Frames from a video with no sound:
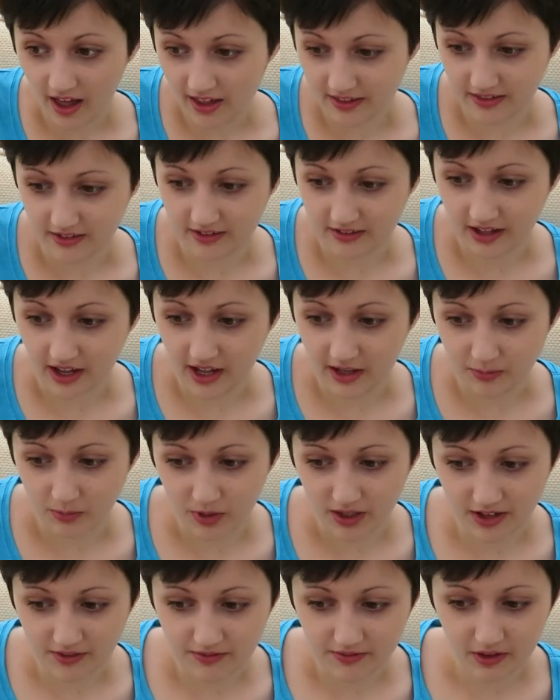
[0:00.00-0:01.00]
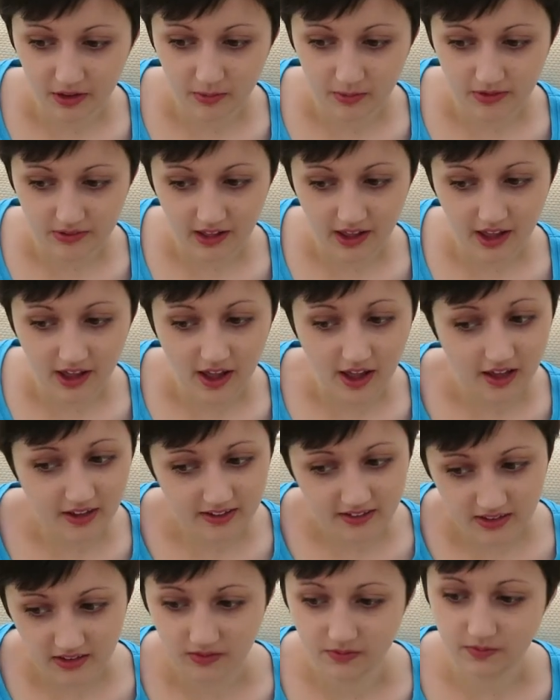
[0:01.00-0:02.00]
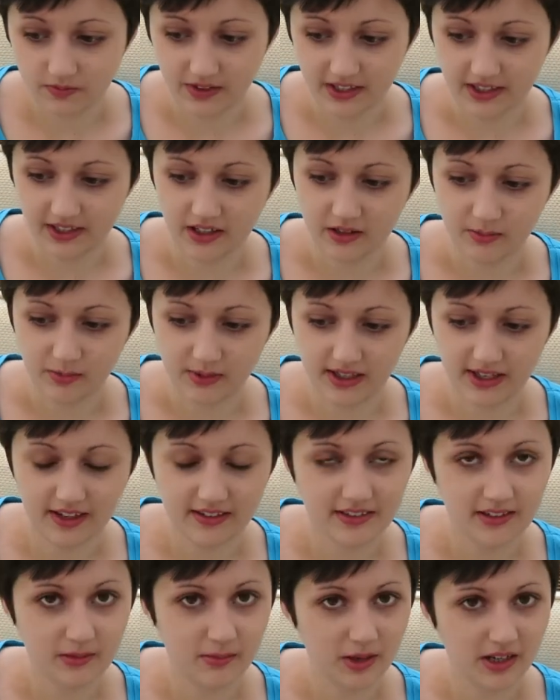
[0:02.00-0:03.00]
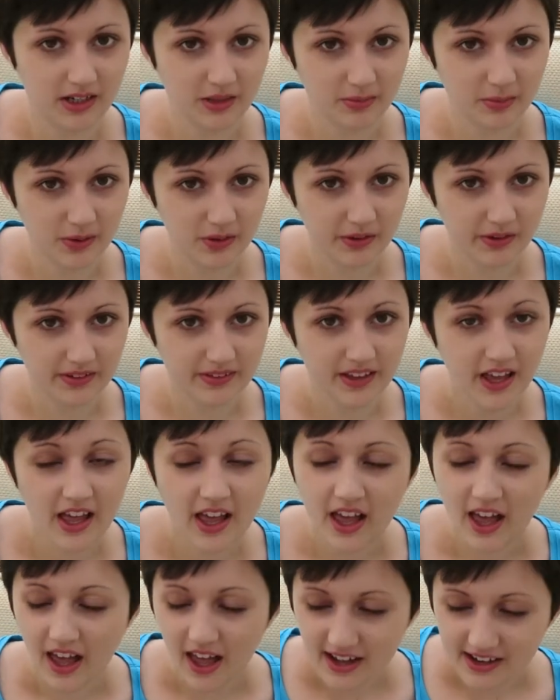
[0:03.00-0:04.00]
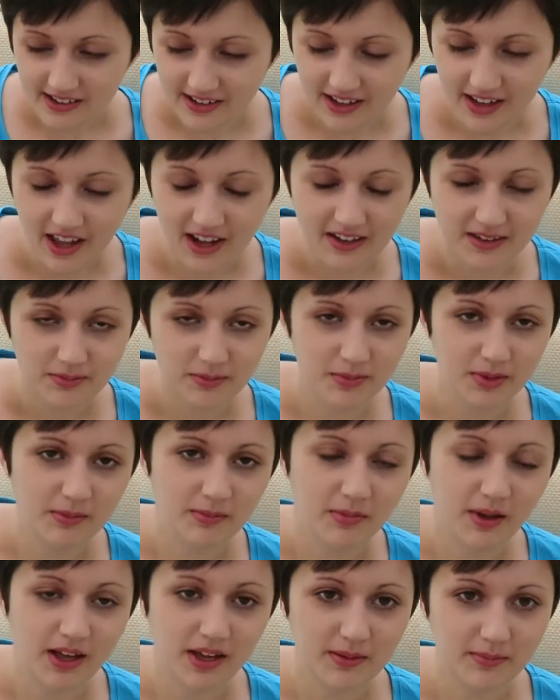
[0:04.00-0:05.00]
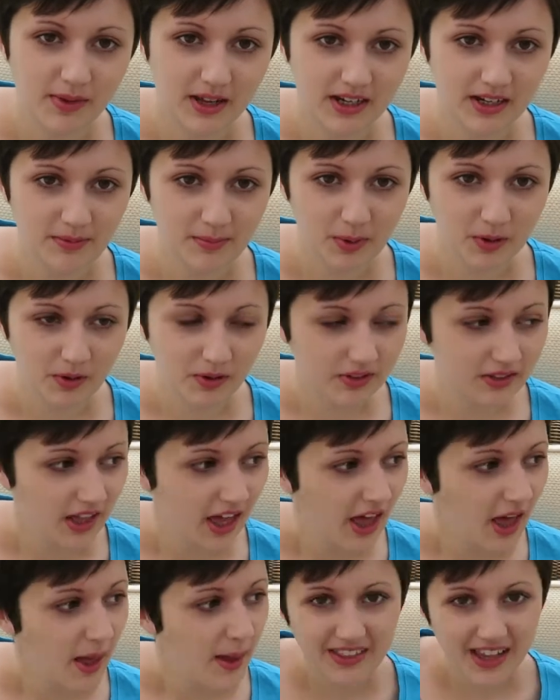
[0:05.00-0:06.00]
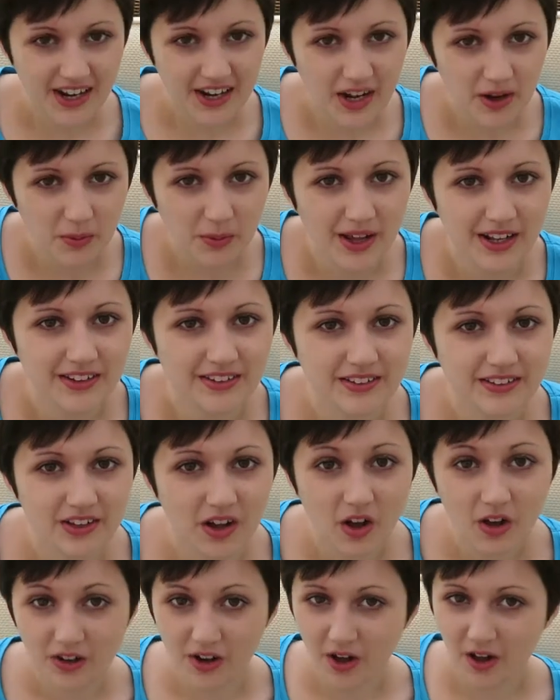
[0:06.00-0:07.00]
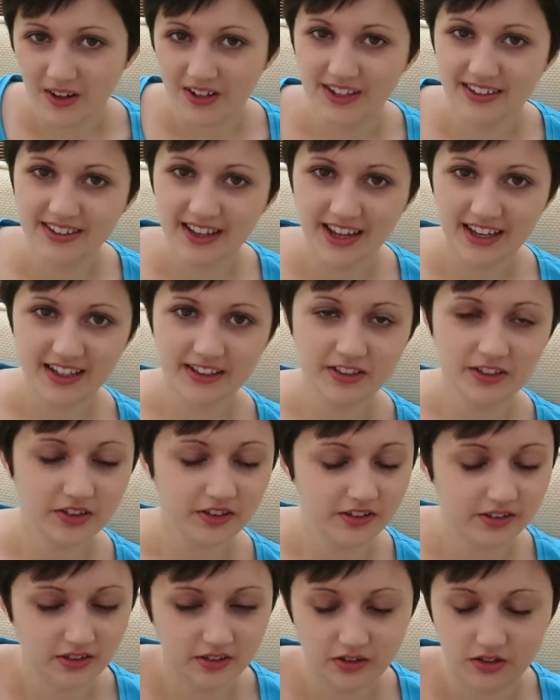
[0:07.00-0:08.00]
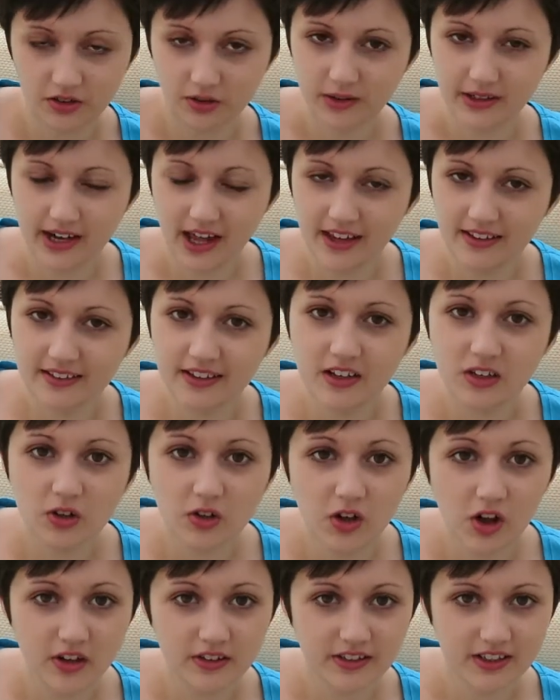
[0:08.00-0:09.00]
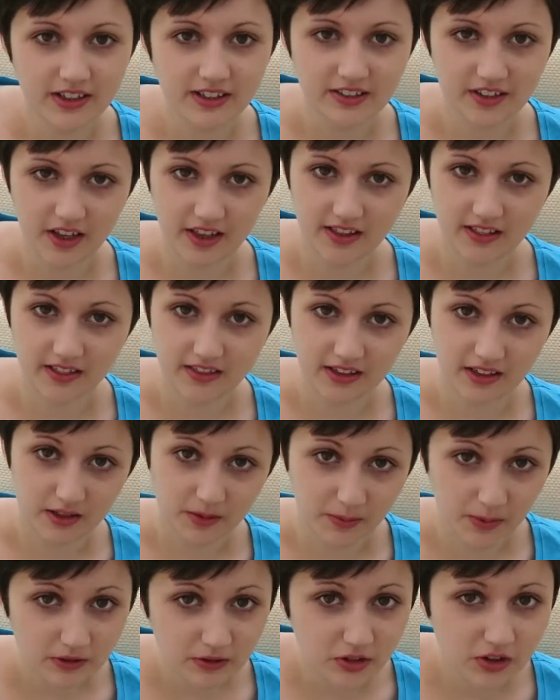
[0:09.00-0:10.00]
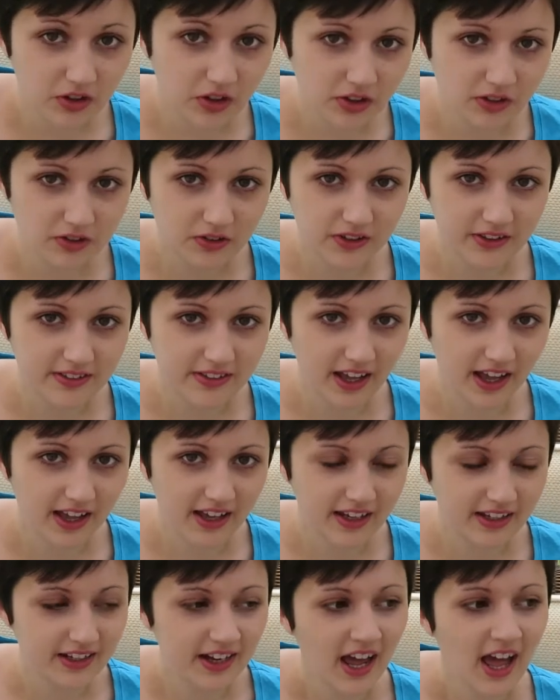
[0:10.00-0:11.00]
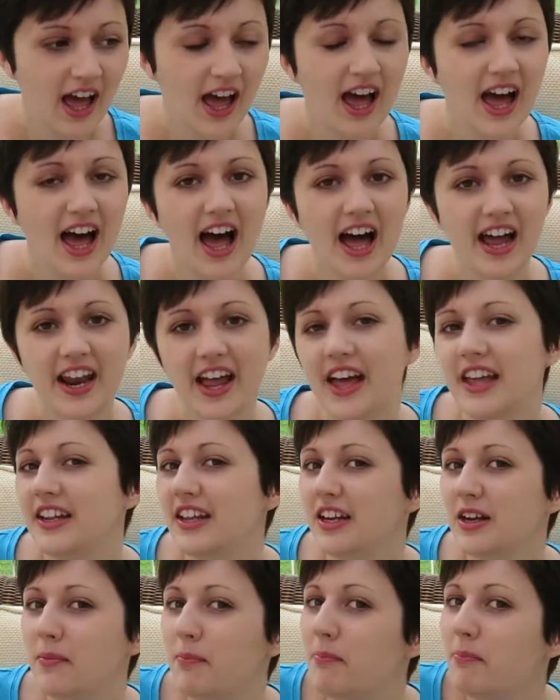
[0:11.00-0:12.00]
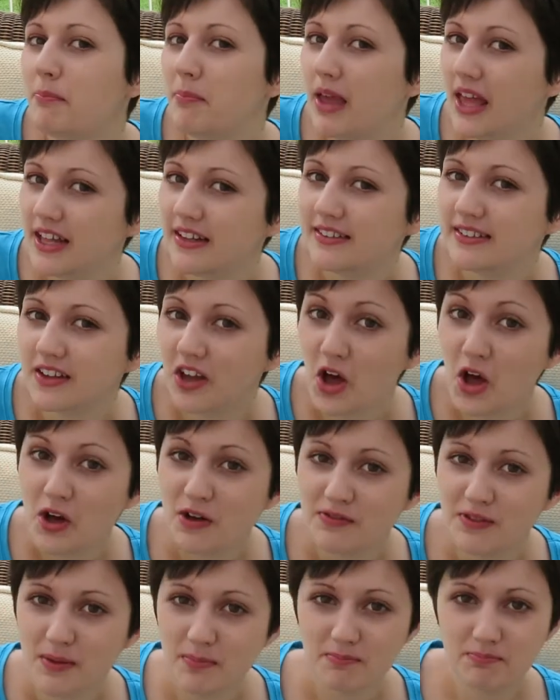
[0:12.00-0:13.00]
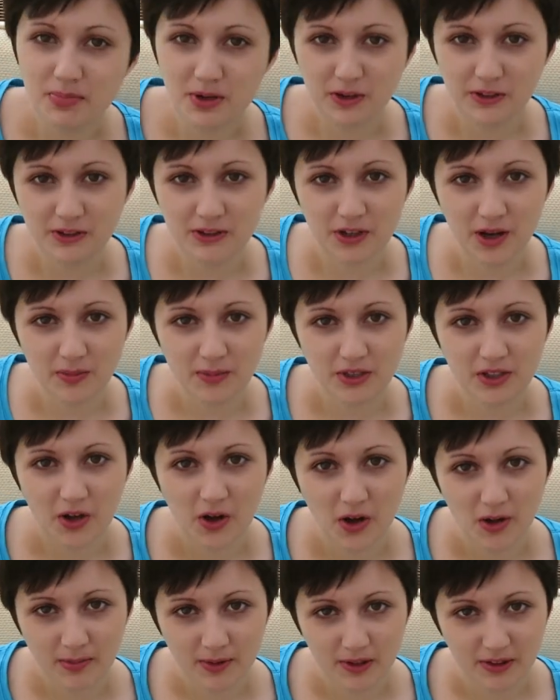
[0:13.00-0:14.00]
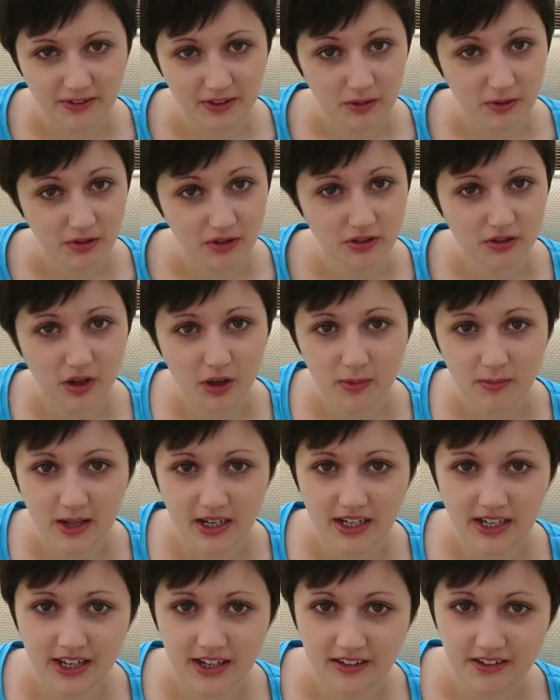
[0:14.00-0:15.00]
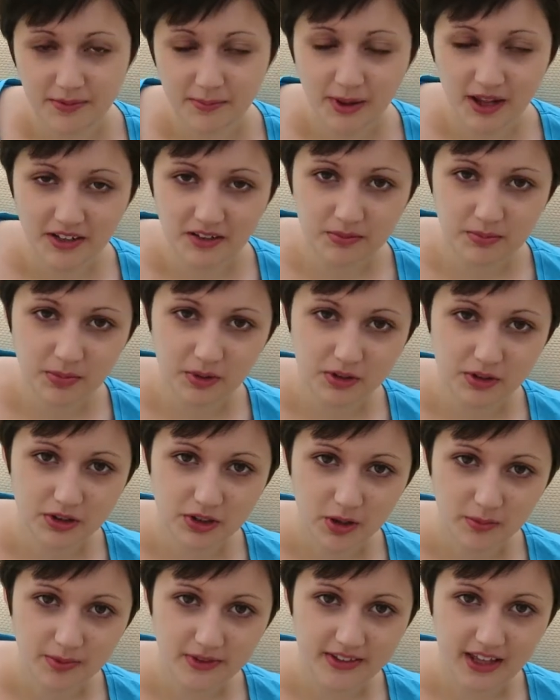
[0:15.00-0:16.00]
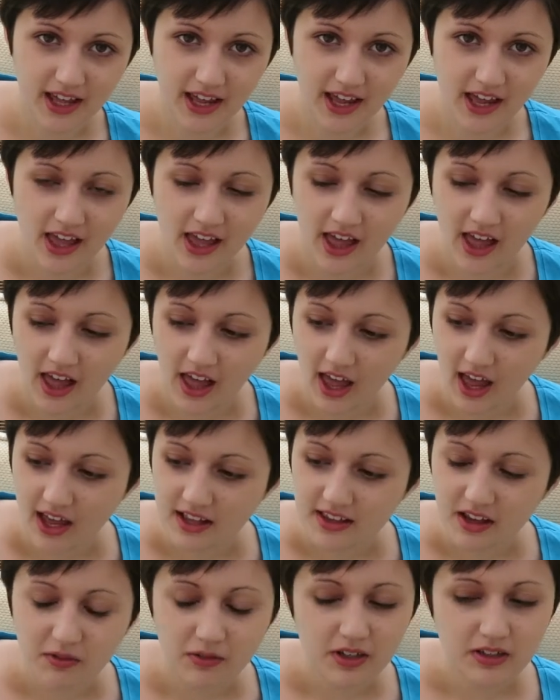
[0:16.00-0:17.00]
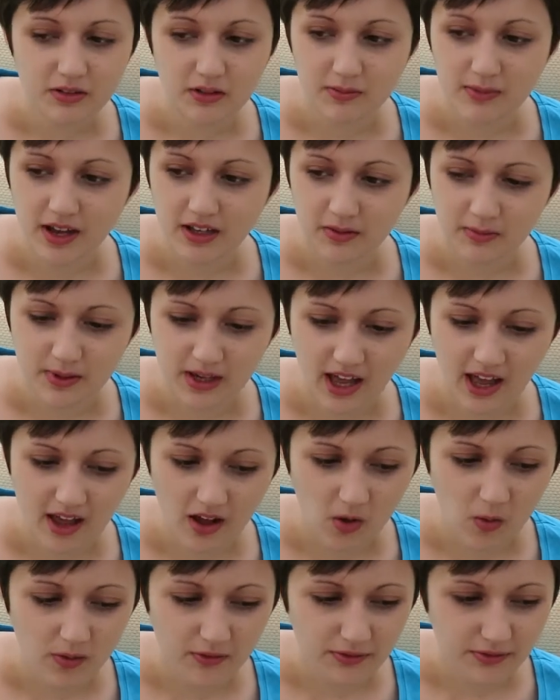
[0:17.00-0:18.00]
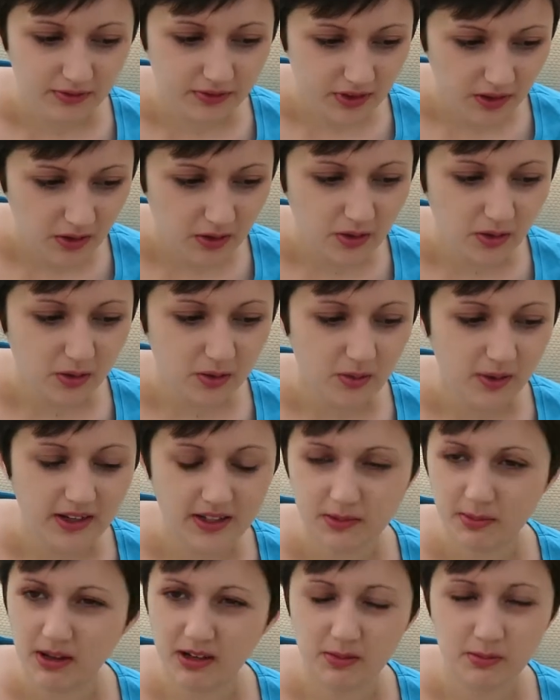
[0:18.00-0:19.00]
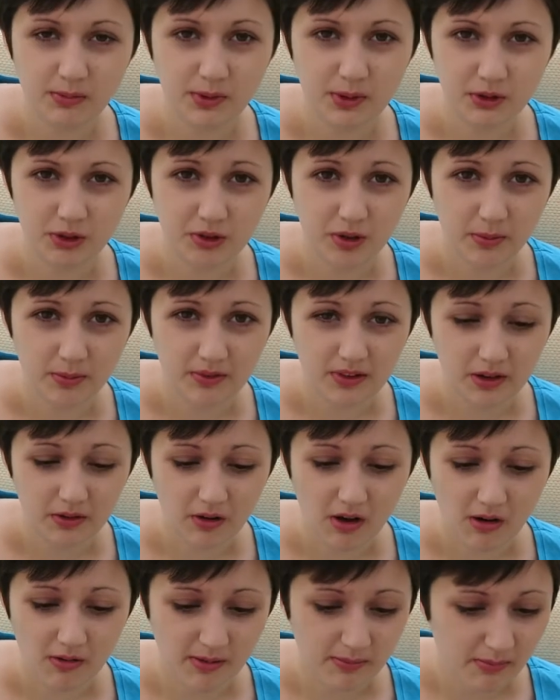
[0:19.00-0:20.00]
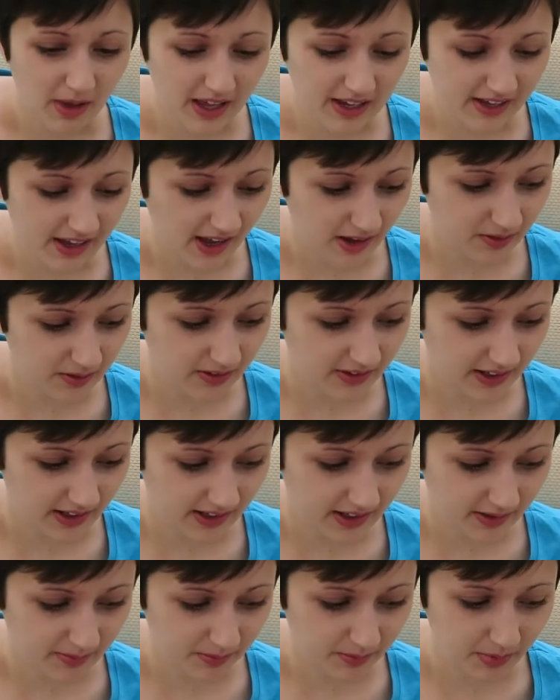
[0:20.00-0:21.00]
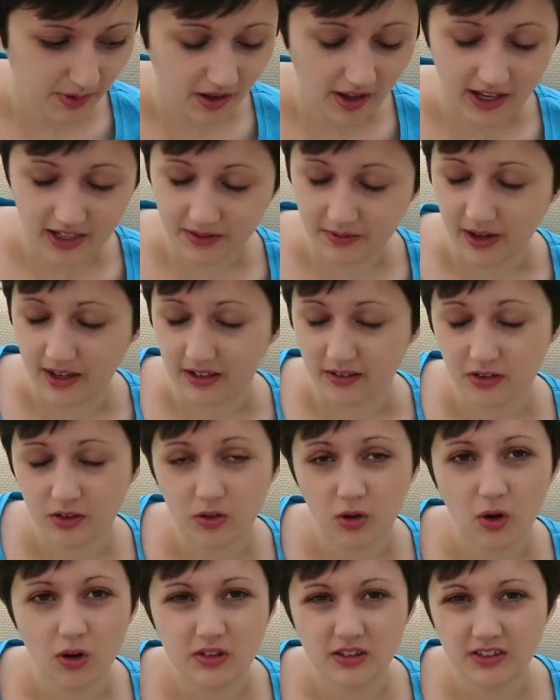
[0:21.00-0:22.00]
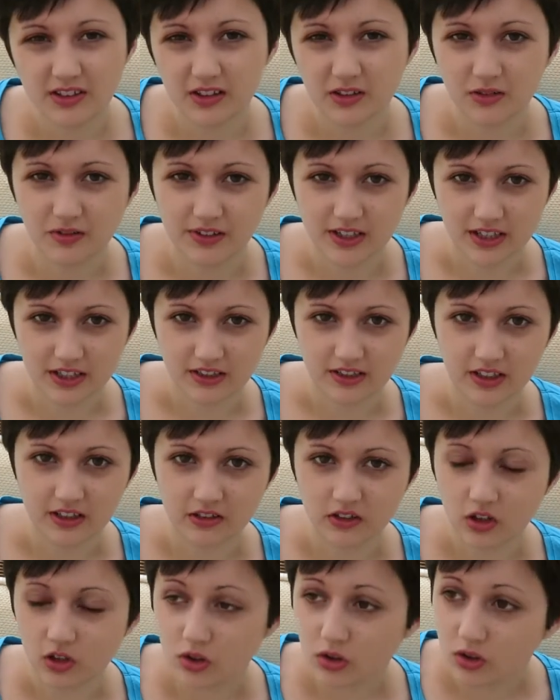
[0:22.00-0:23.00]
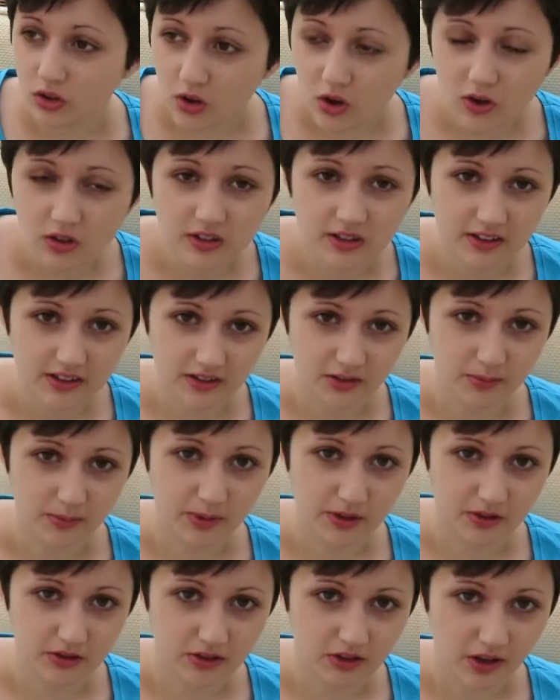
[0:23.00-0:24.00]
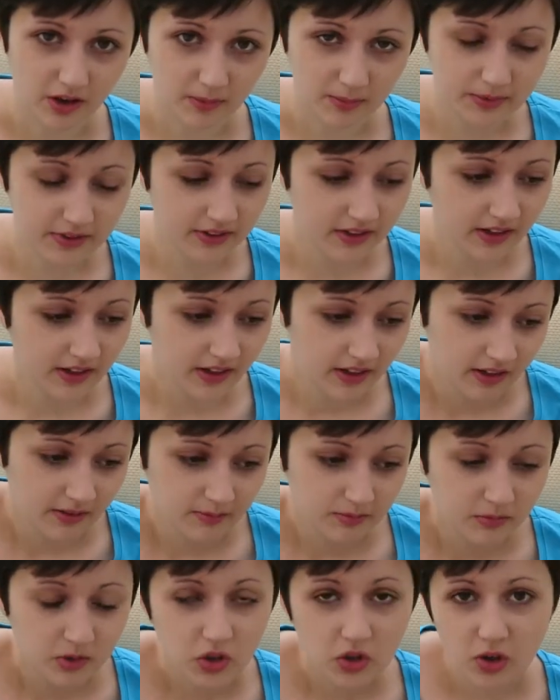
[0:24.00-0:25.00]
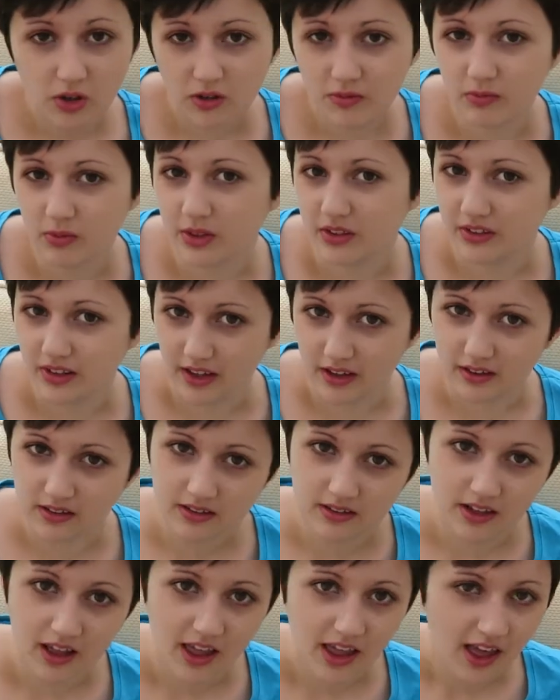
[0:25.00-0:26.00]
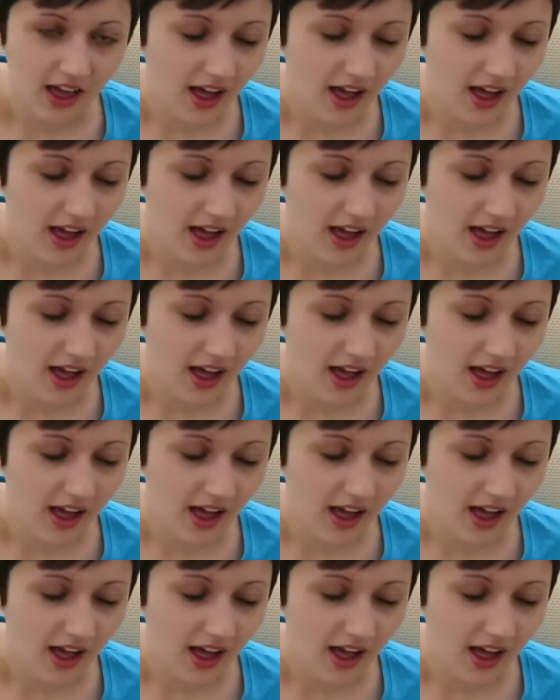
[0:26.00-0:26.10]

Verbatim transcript: at the time when I filmed that I didn't think I'd be getting many books and I hadn't been buying many books. But then I went on holiday just to a nice little cottage in the Wiltshire countryside and I did a bit of a bookshop tour because there were so many independent bookshops there and that really reminds me how few independent bookshops there are in my county but anyway gorgeous little villages gorgeous little bookshops couldn't resist